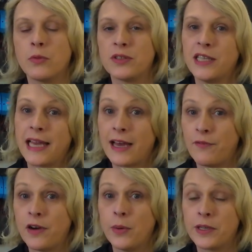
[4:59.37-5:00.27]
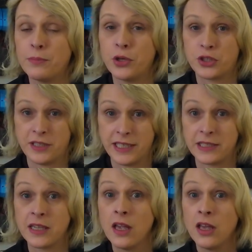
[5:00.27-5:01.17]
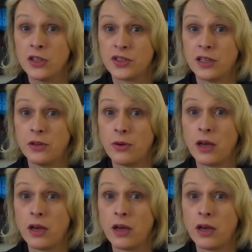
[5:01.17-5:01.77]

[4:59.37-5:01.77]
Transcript: We're seeing how far we can push things. So